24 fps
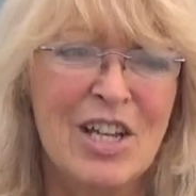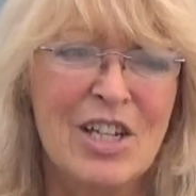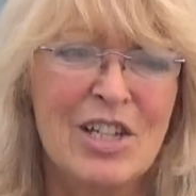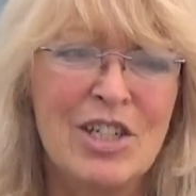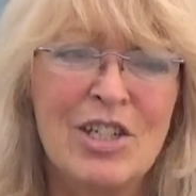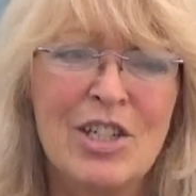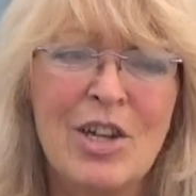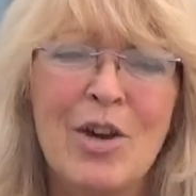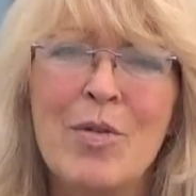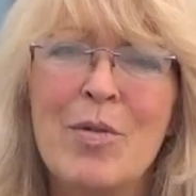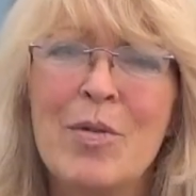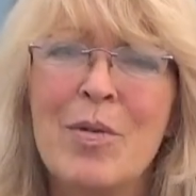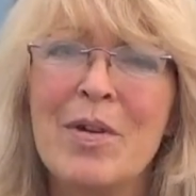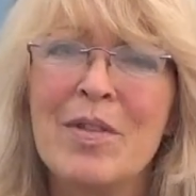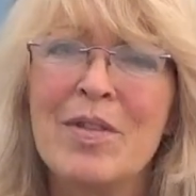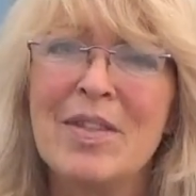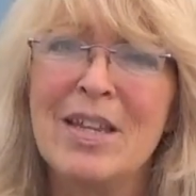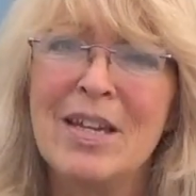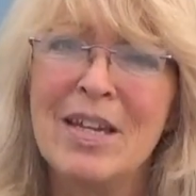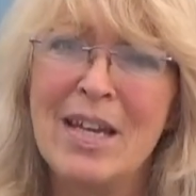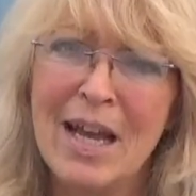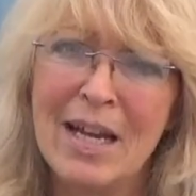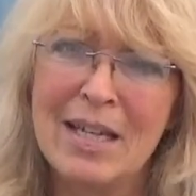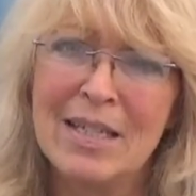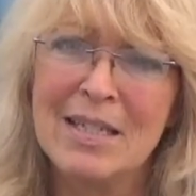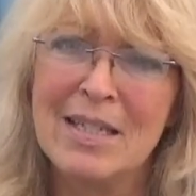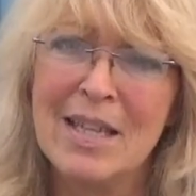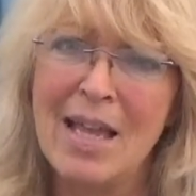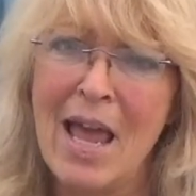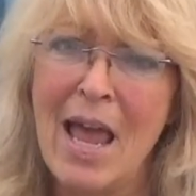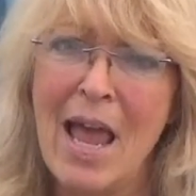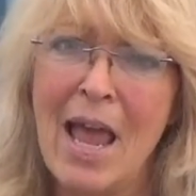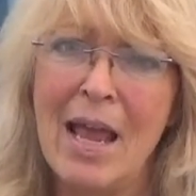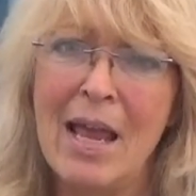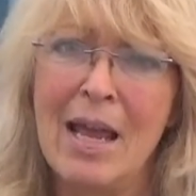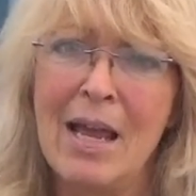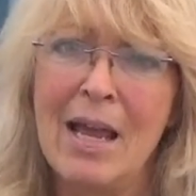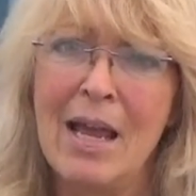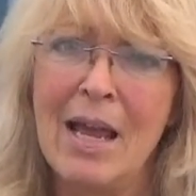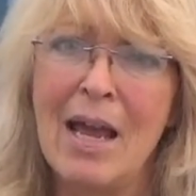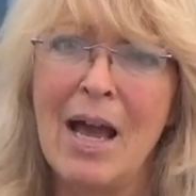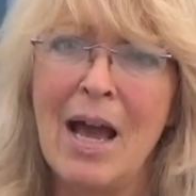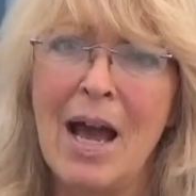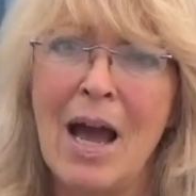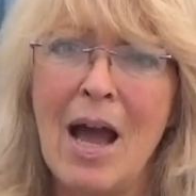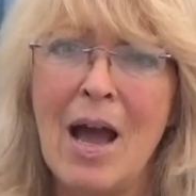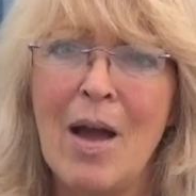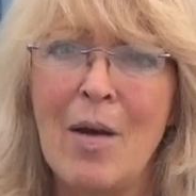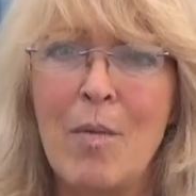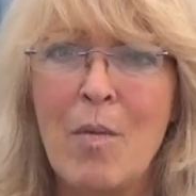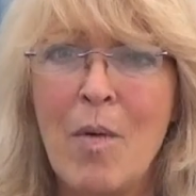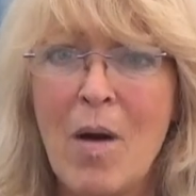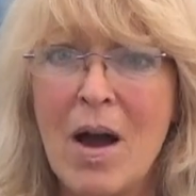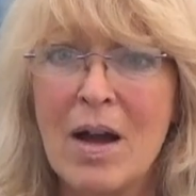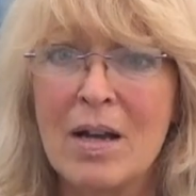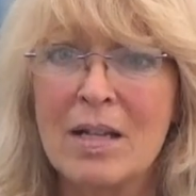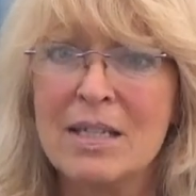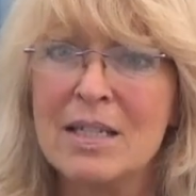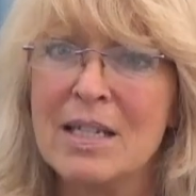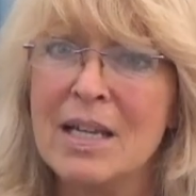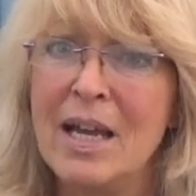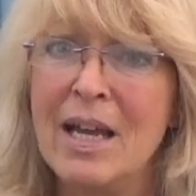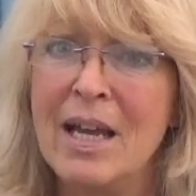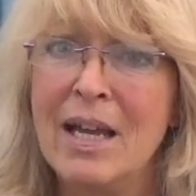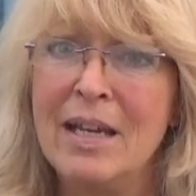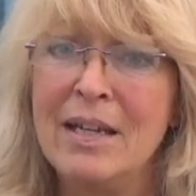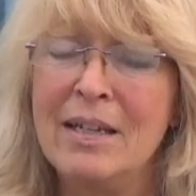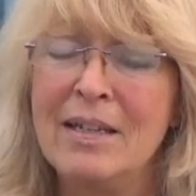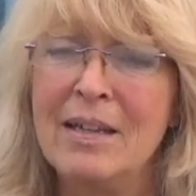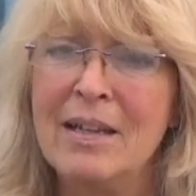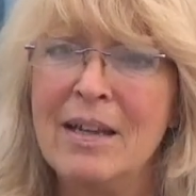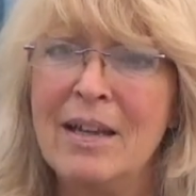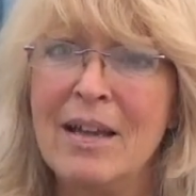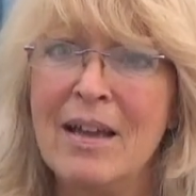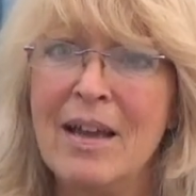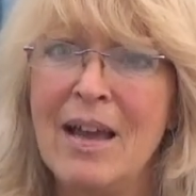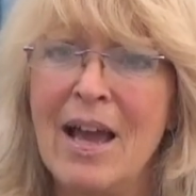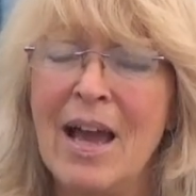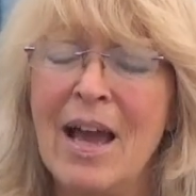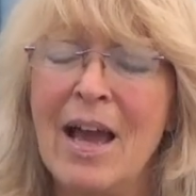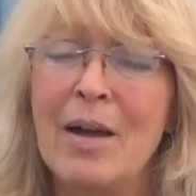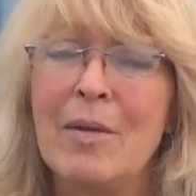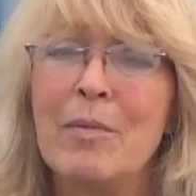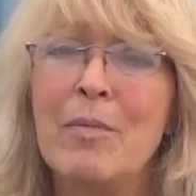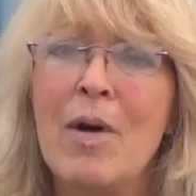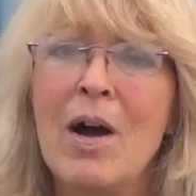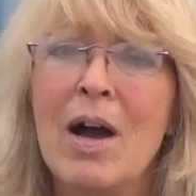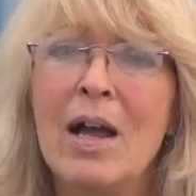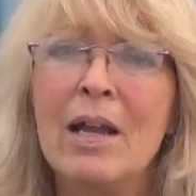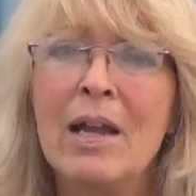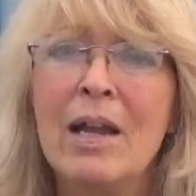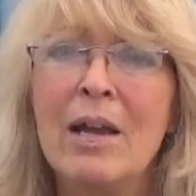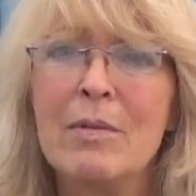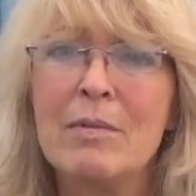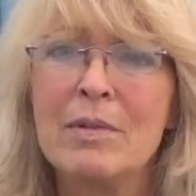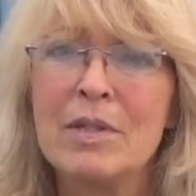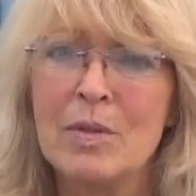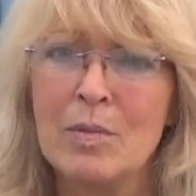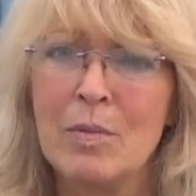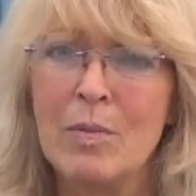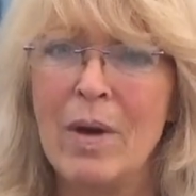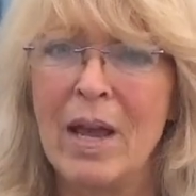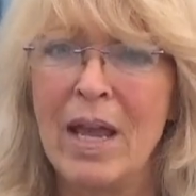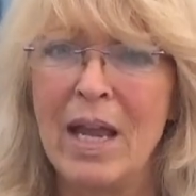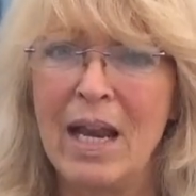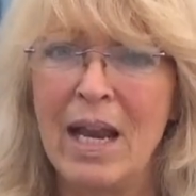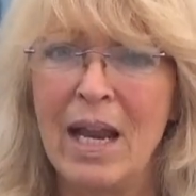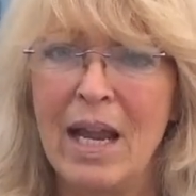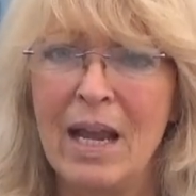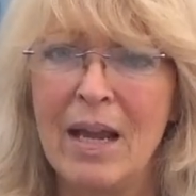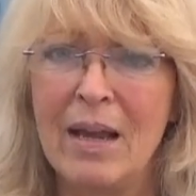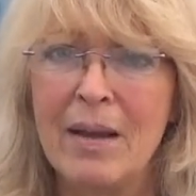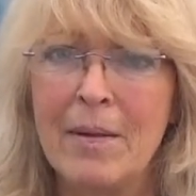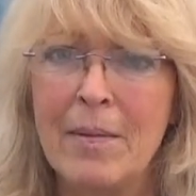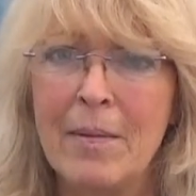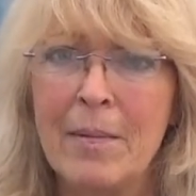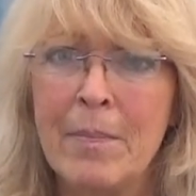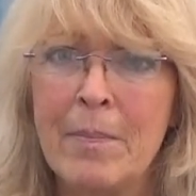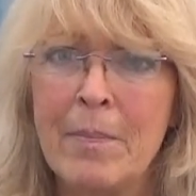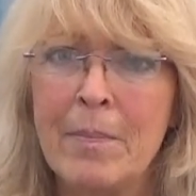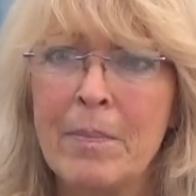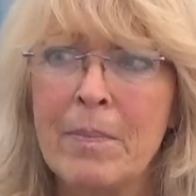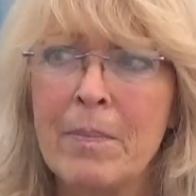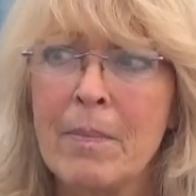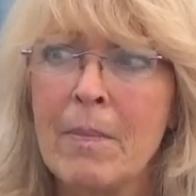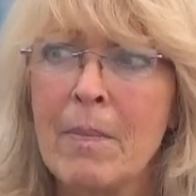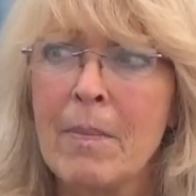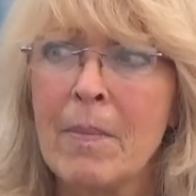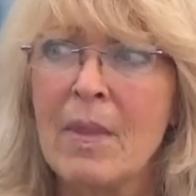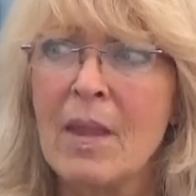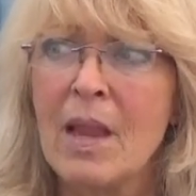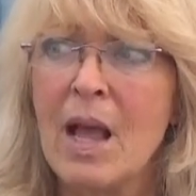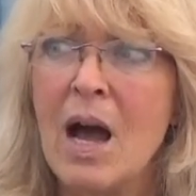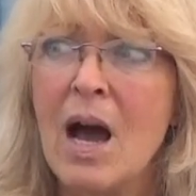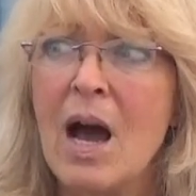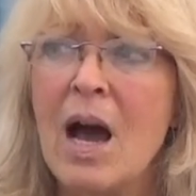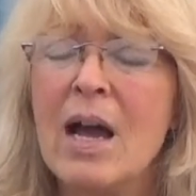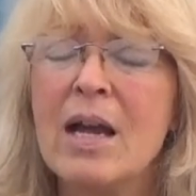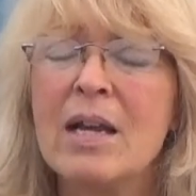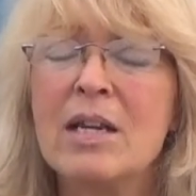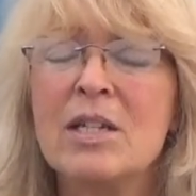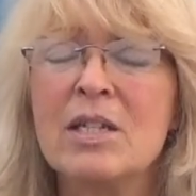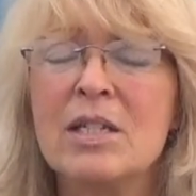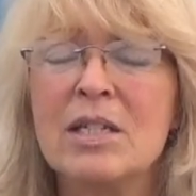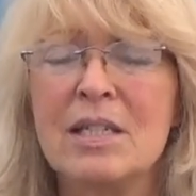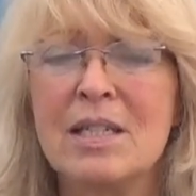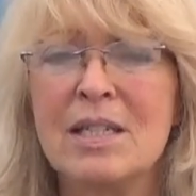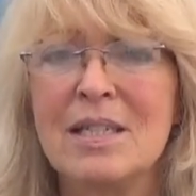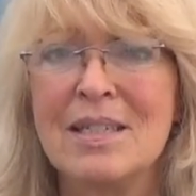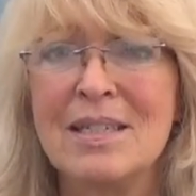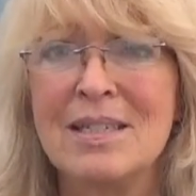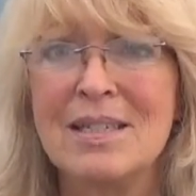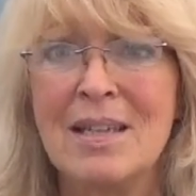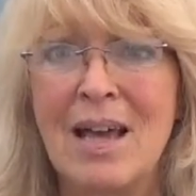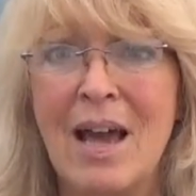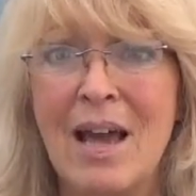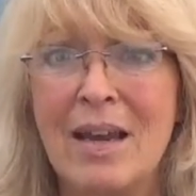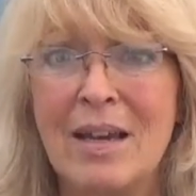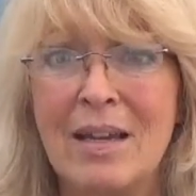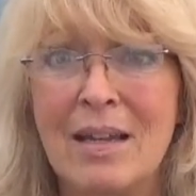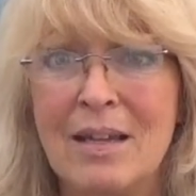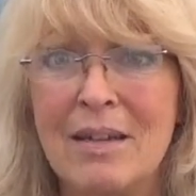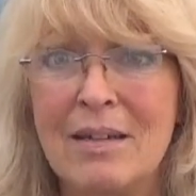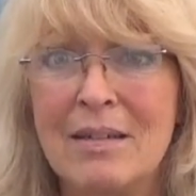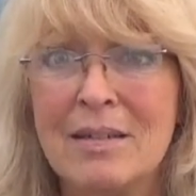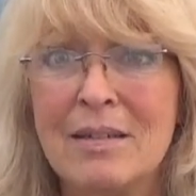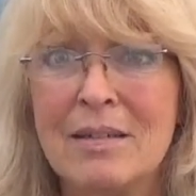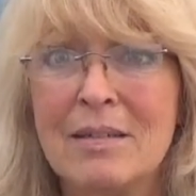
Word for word: So the next day I walked in, and while I was waiting, I just decided